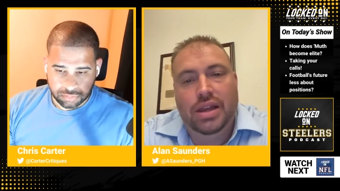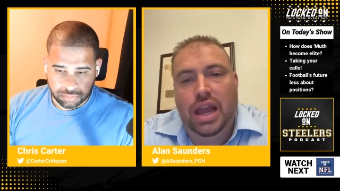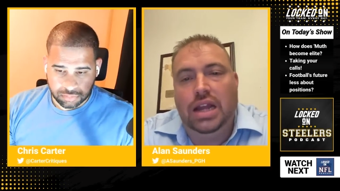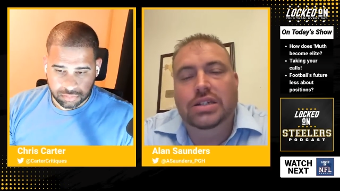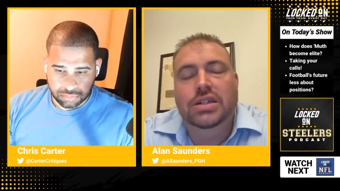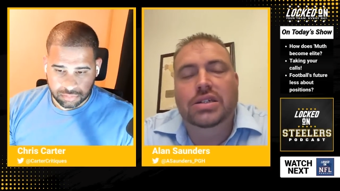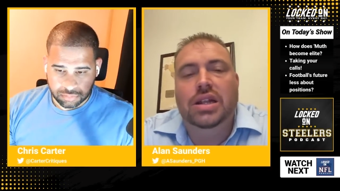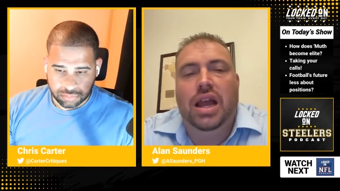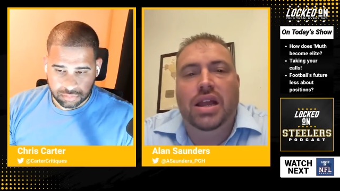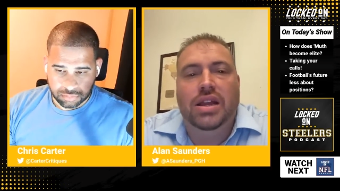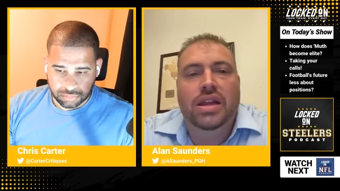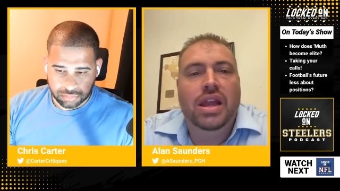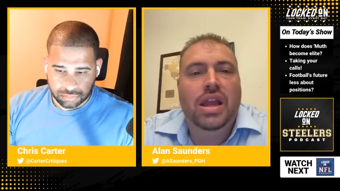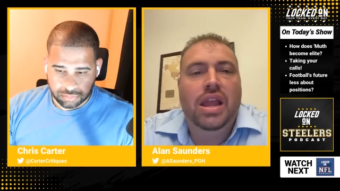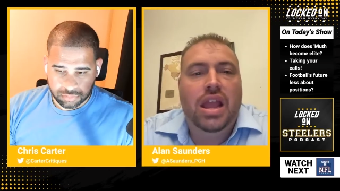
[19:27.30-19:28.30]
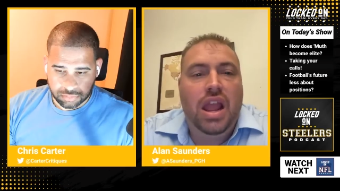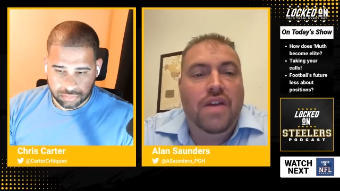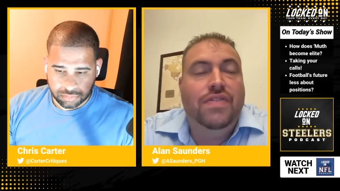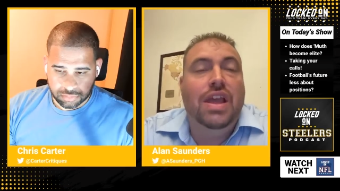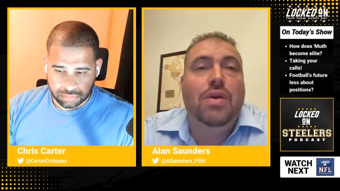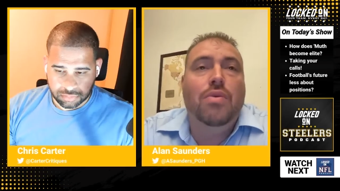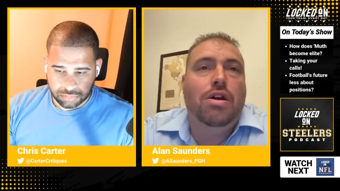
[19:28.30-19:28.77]
Speaker 1: I just
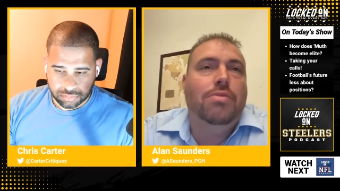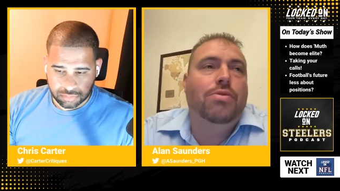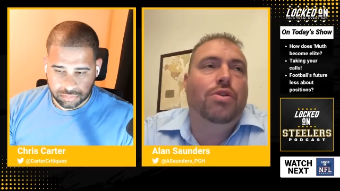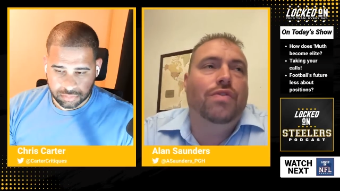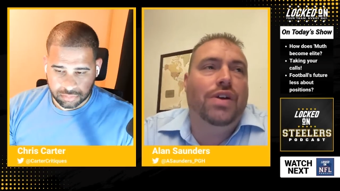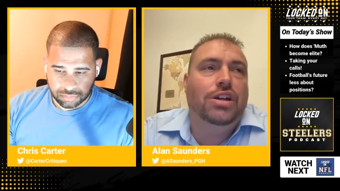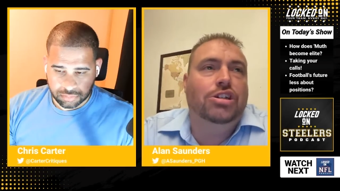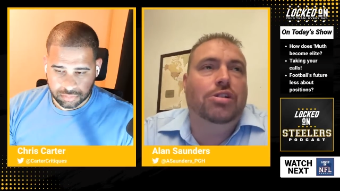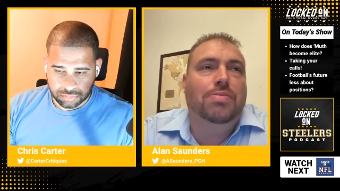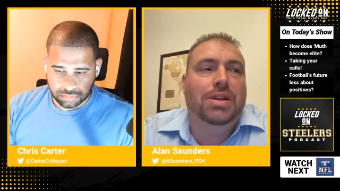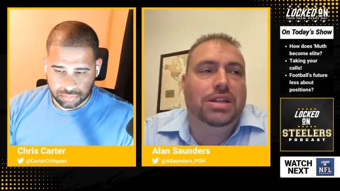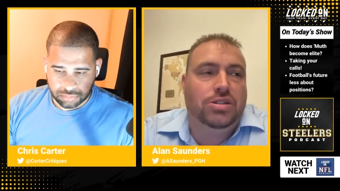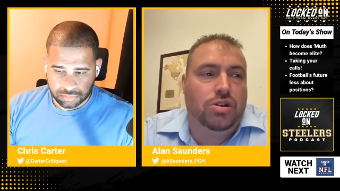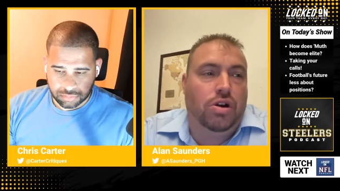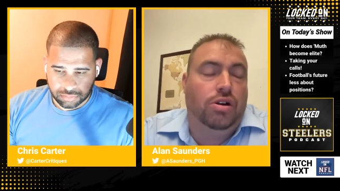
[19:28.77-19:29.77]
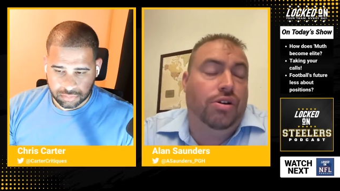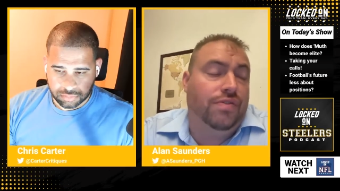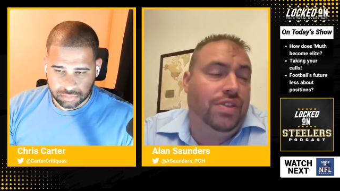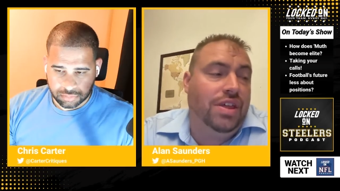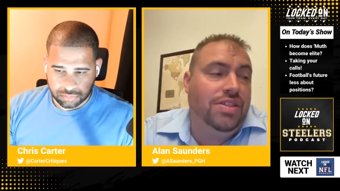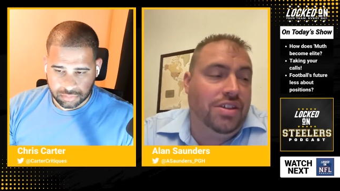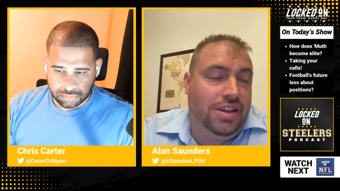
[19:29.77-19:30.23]
if they want him to eventually be a starter,
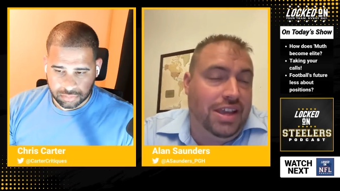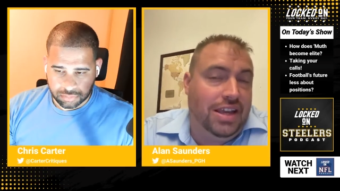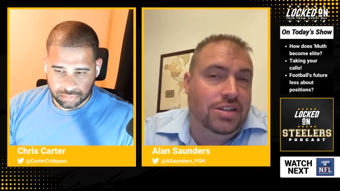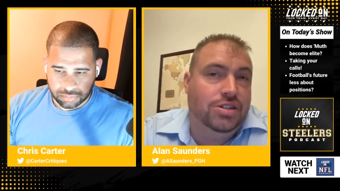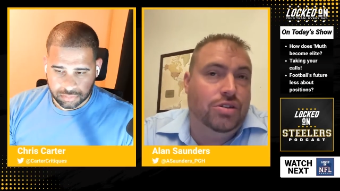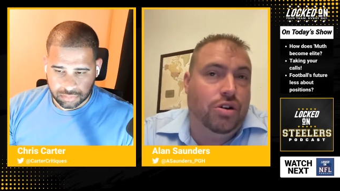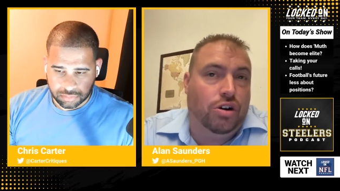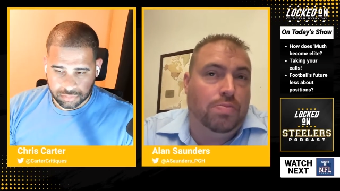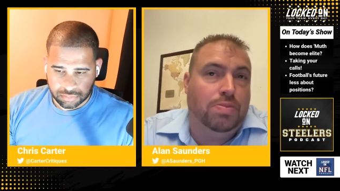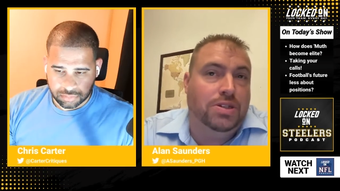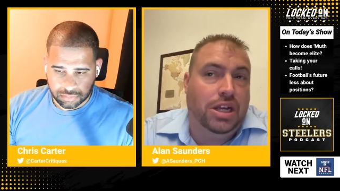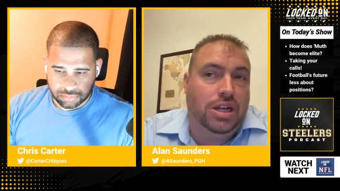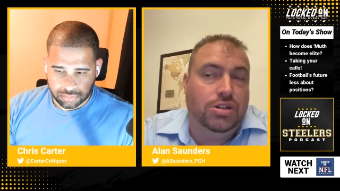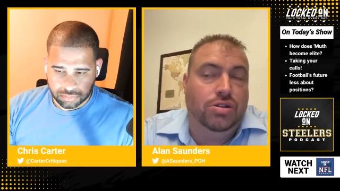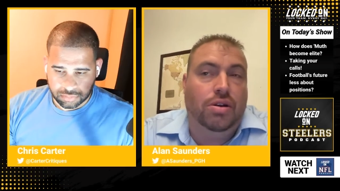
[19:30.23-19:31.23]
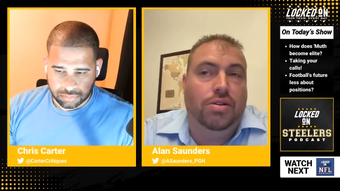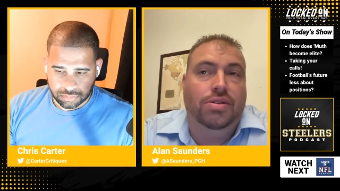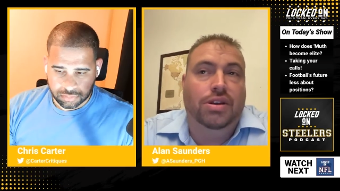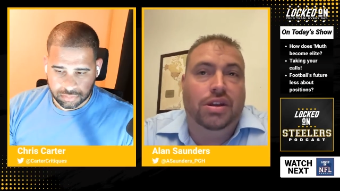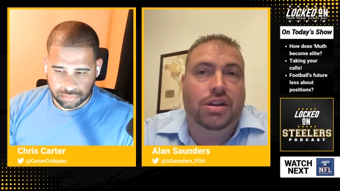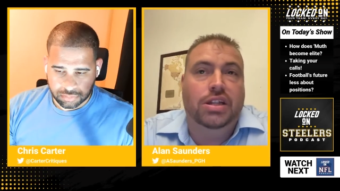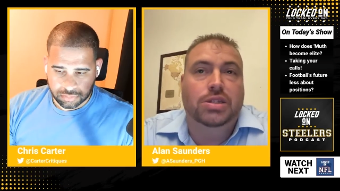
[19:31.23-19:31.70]
if they think he has starter potential, I
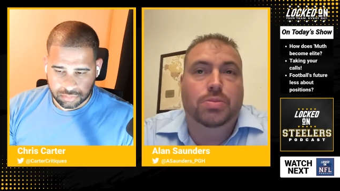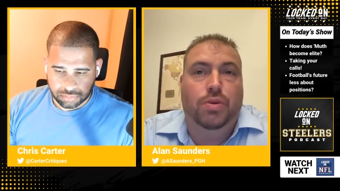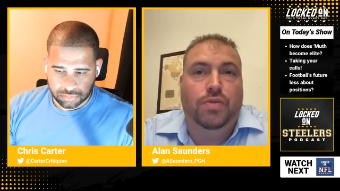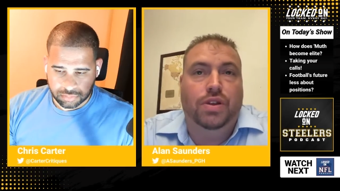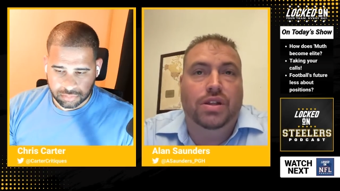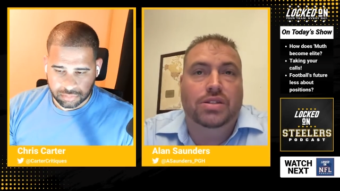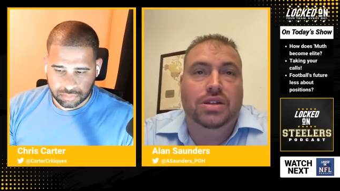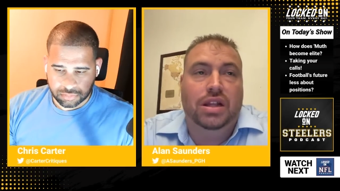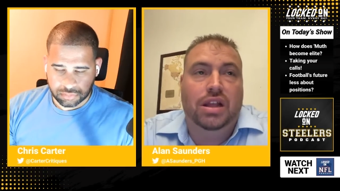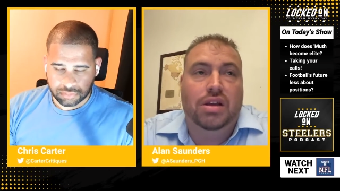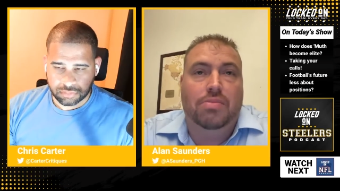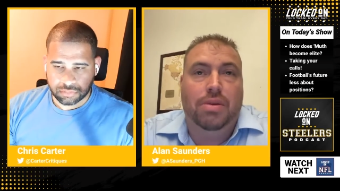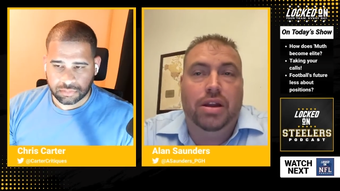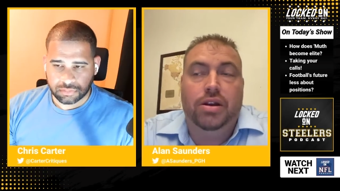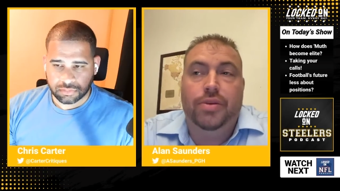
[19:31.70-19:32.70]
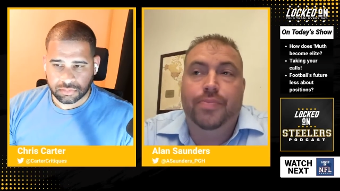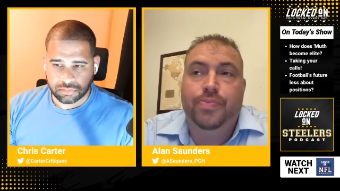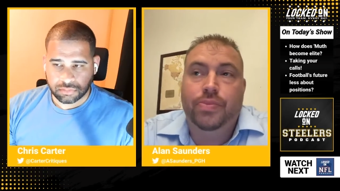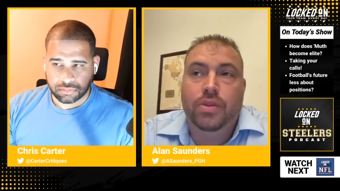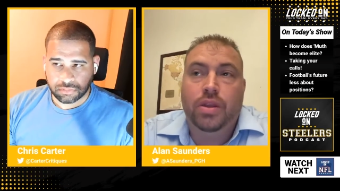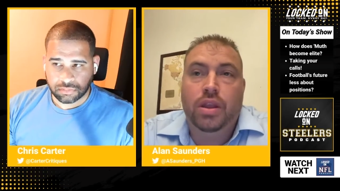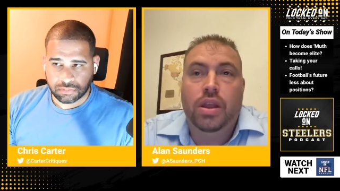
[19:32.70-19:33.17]
think he needs to move to inside linebacker.
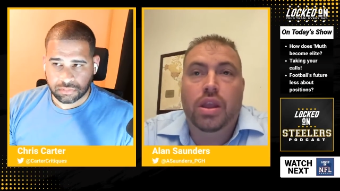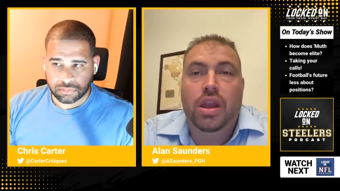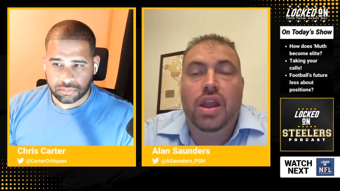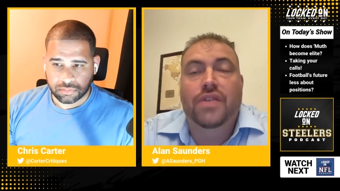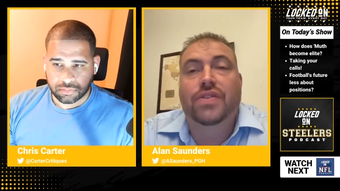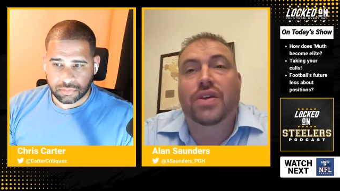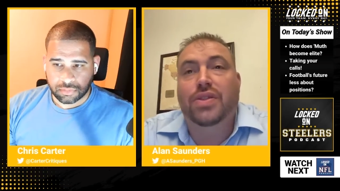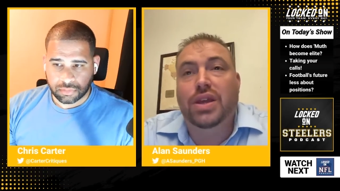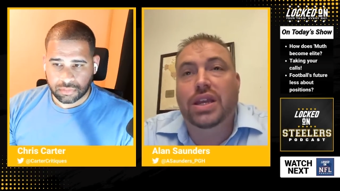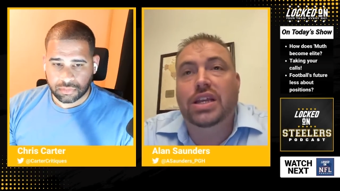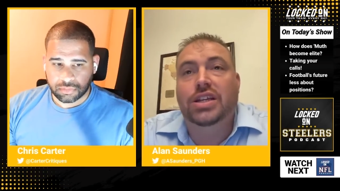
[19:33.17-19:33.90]
If they think